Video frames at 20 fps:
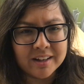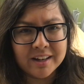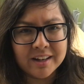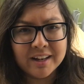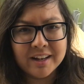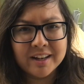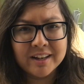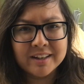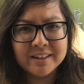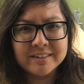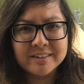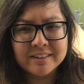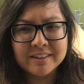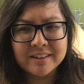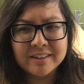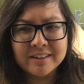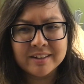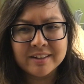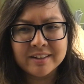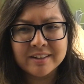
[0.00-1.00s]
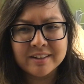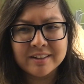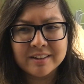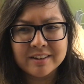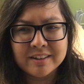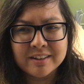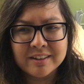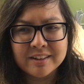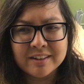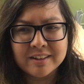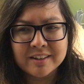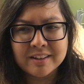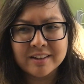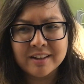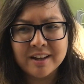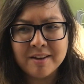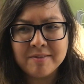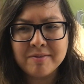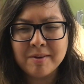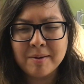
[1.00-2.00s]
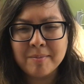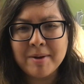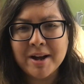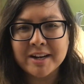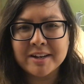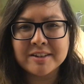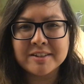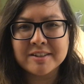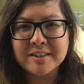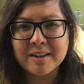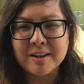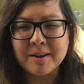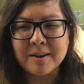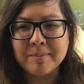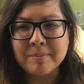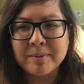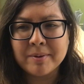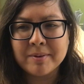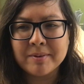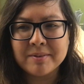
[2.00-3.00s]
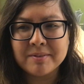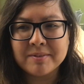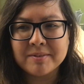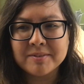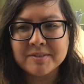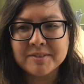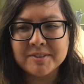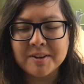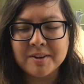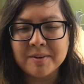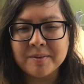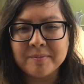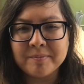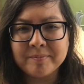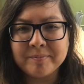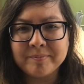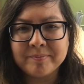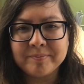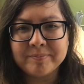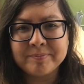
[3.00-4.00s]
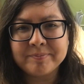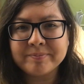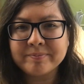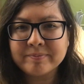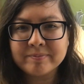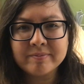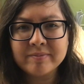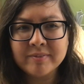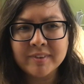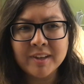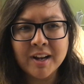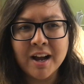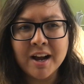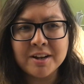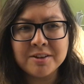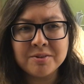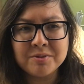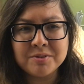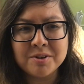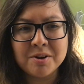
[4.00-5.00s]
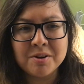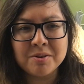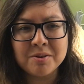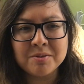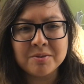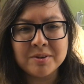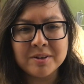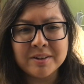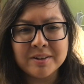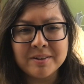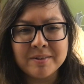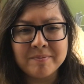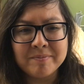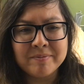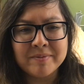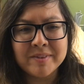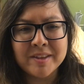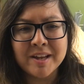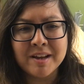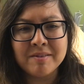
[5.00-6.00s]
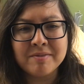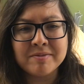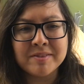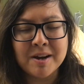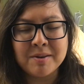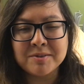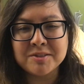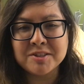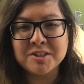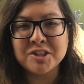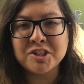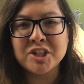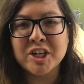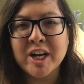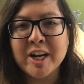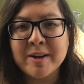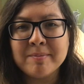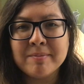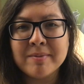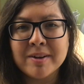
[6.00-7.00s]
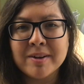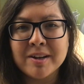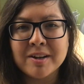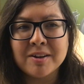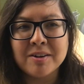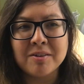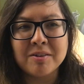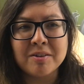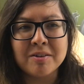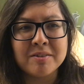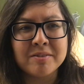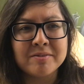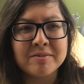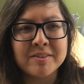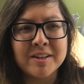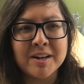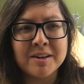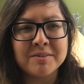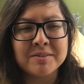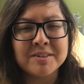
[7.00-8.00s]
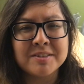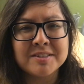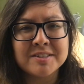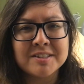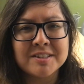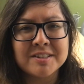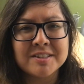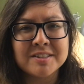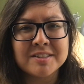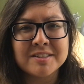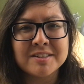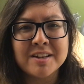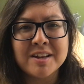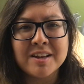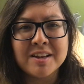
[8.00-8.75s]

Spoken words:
And I fell back asleep, so I don't know if that was a dream or if that was just,